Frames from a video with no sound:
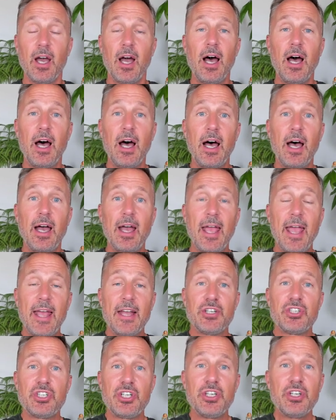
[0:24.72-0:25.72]

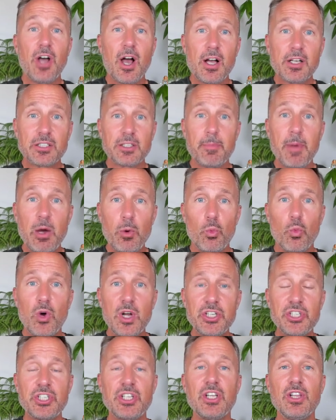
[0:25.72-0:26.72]
And she talks about
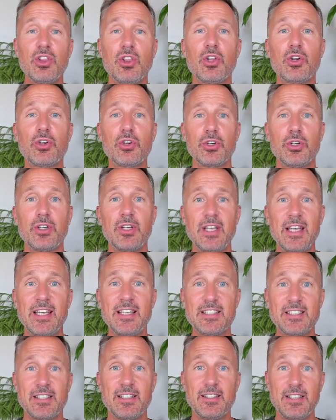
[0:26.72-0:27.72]
what she learned
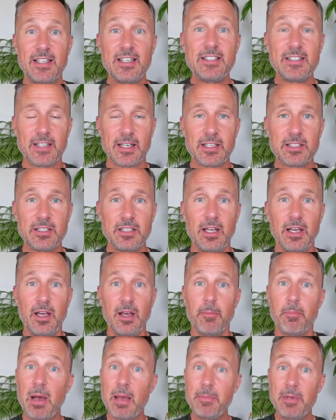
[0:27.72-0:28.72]
in statistics
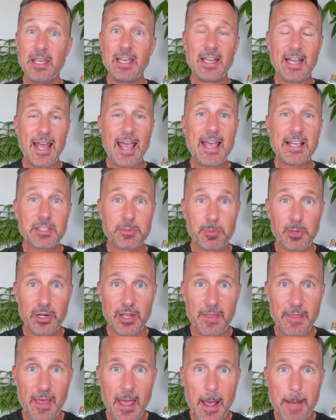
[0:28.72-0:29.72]
by being an
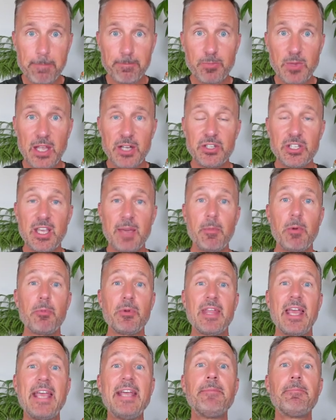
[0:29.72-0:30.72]
expert in that. And she came up
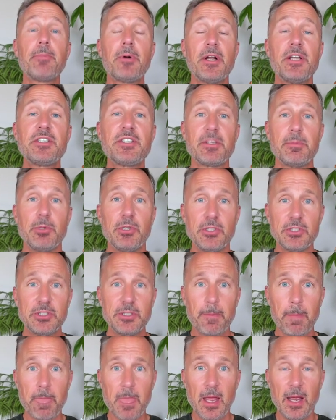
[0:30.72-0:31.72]
with 8
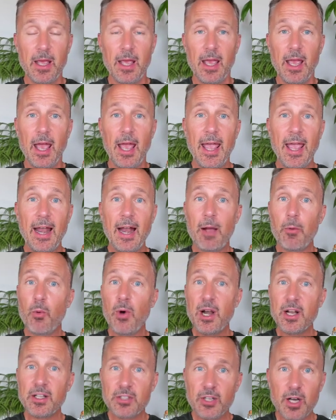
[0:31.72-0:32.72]
principles. And I
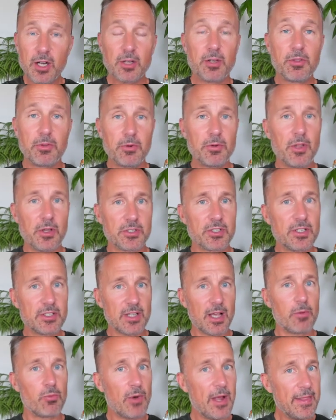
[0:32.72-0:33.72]
want to talk you through those because
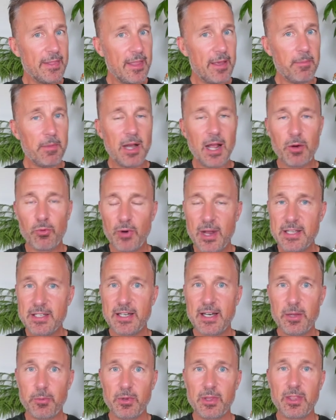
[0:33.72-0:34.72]
I read them and I
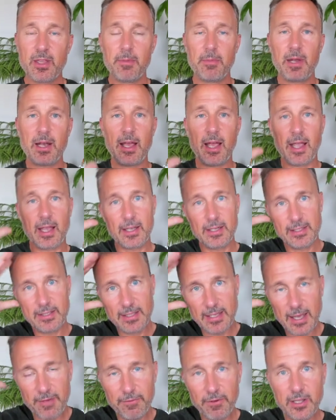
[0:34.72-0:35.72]
resonate with them and I can
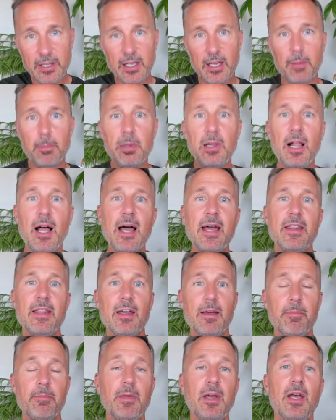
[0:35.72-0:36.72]
definitely apply
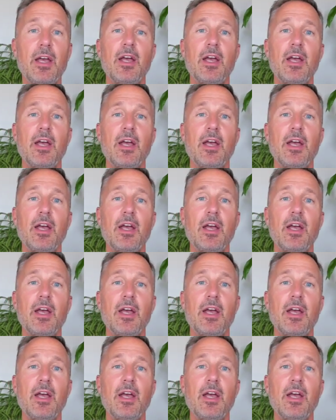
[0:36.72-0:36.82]
them